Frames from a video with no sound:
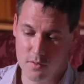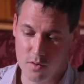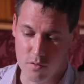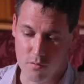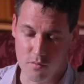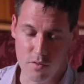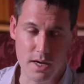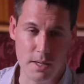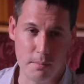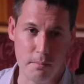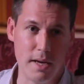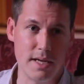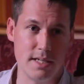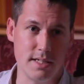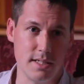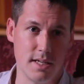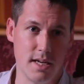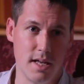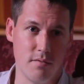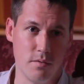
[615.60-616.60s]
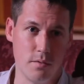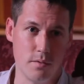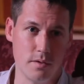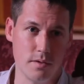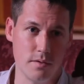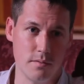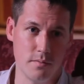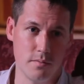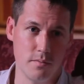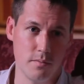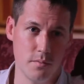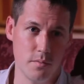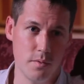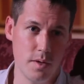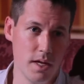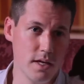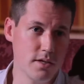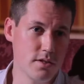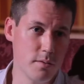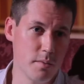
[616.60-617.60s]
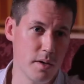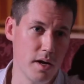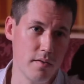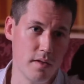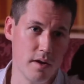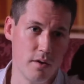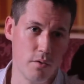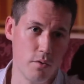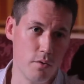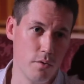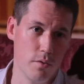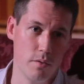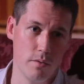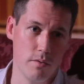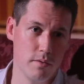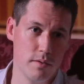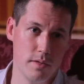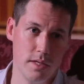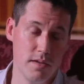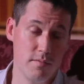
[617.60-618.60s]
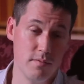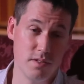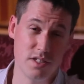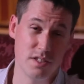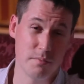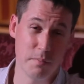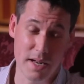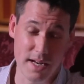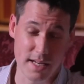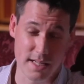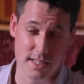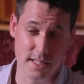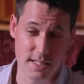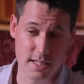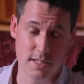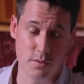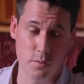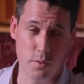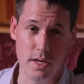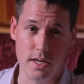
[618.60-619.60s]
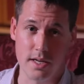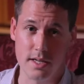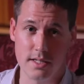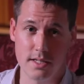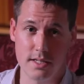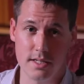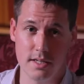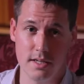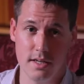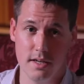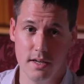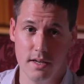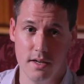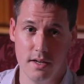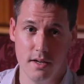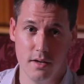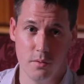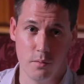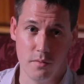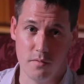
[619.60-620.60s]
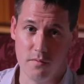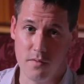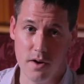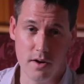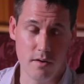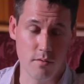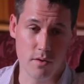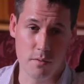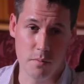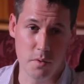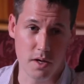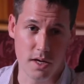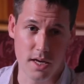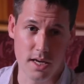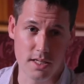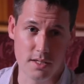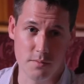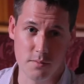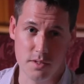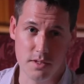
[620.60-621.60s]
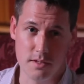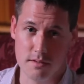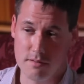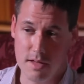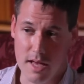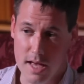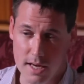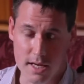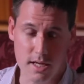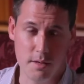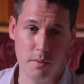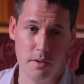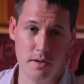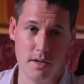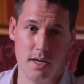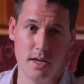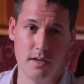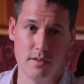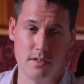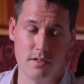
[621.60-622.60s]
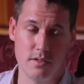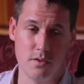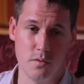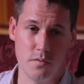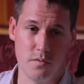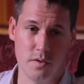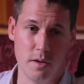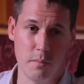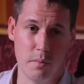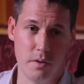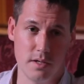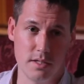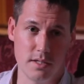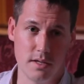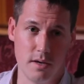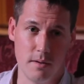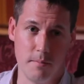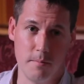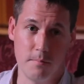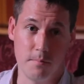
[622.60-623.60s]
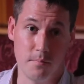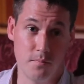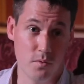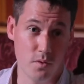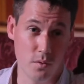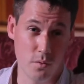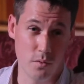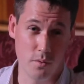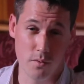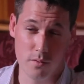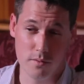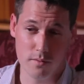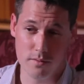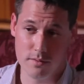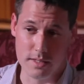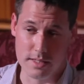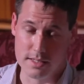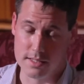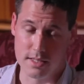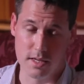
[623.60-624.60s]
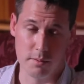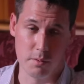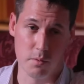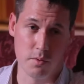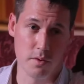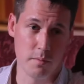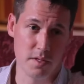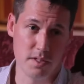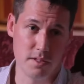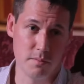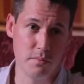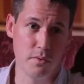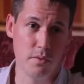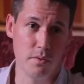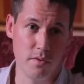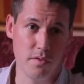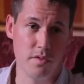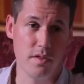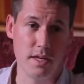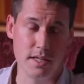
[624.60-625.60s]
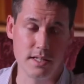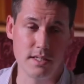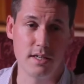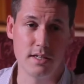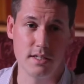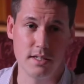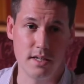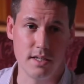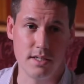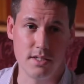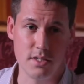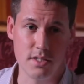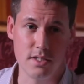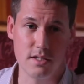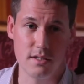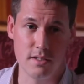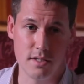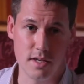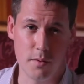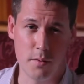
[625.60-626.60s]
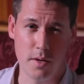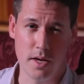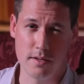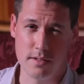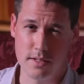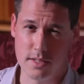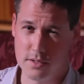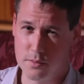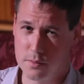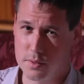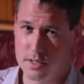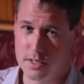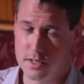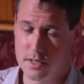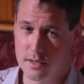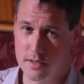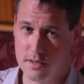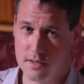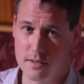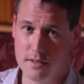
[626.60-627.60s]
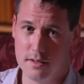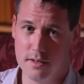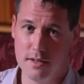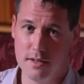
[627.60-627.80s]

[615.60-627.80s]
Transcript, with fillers: a really basic level because we get in trouble out there or even just spending six weeks with very little communication with anybody else at all for that period of time, it's going to be one of the most important things actually, just knowing how to deal with each other,